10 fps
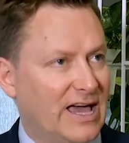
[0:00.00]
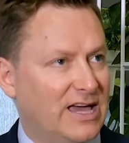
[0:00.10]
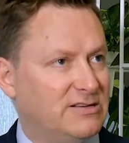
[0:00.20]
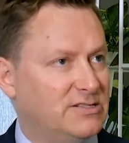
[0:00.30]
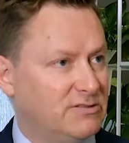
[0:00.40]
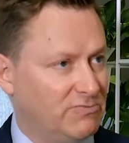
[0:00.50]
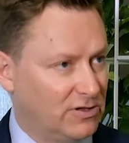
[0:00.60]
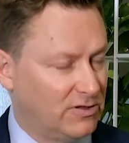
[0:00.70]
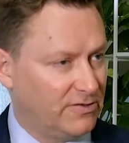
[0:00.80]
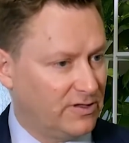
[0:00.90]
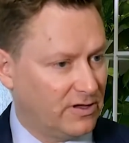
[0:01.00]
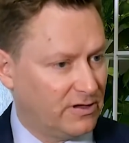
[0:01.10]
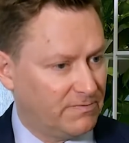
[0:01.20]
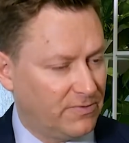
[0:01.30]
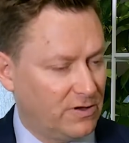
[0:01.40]
and the,
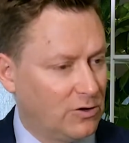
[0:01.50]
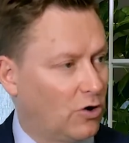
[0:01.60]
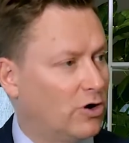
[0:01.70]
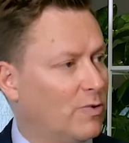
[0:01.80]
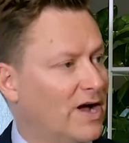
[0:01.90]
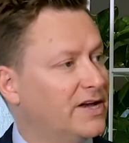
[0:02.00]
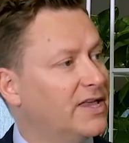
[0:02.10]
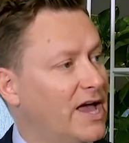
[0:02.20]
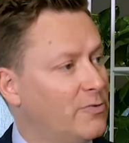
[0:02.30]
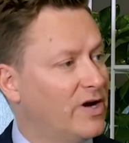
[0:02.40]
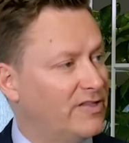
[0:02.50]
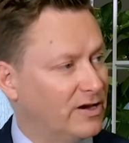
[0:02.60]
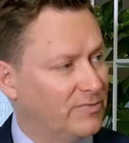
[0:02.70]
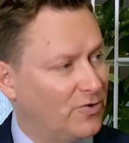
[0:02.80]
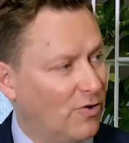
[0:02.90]
the, the LoRaWAN gateway
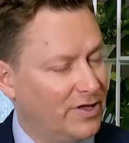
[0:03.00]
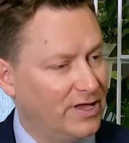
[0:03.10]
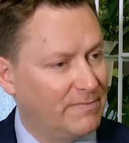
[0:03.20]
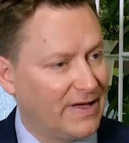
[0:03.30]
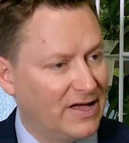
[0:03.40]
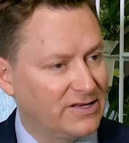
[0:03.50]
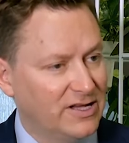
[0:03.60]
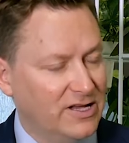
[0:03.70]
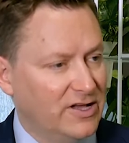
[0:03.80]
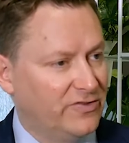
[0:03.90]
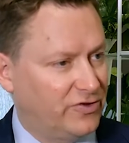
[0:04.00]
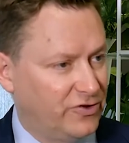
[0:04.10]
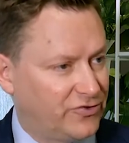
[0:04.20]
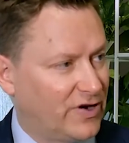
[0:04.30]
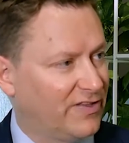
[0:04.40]
that I'm talking about
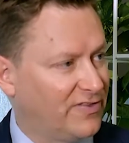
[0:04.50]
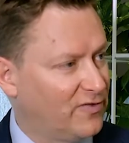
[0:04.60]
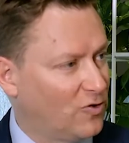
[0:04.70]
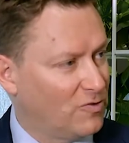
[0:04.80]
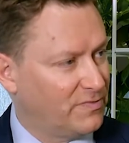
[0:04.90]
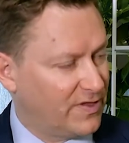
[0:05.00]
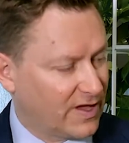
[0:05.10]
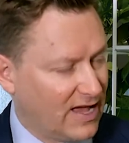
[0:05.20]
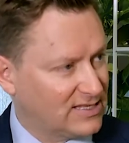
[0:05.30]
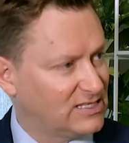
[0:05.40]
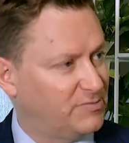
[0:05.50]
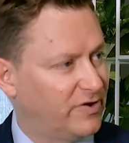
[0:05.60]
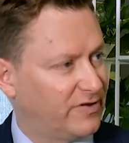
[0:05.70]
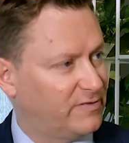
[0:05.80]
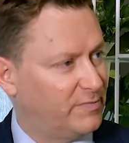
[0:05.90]
to transform the
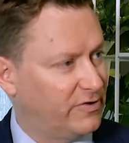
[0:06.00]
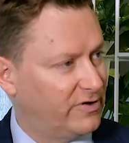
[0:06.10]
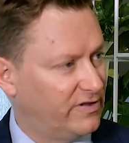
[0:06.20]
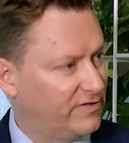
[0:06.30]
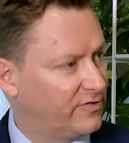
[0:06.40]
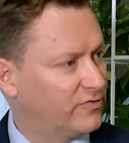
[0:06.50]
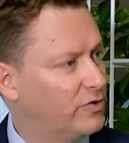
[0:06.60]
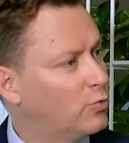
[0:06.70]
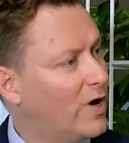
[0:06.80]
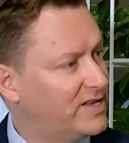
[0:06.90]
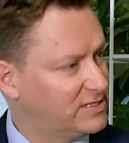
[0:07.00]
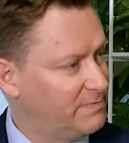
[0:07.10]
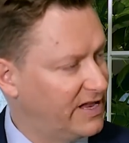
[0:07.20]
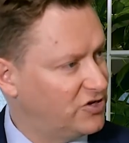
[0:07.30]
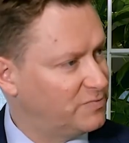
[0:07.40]
customer experience through waste
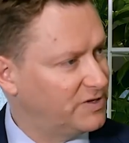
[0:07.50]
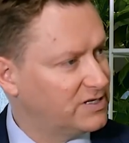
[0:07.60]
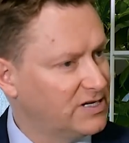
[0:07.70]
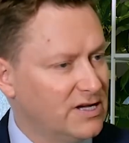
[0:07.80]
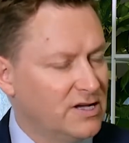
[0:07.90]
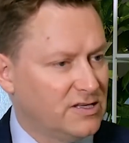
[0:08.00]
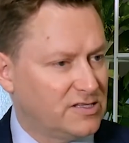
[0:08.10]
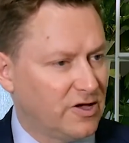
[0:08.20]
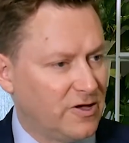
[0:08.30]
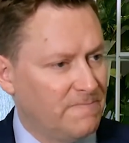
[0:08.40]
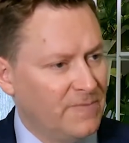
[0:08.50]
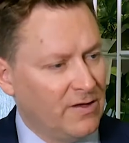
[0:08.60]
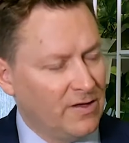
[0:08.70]
management. So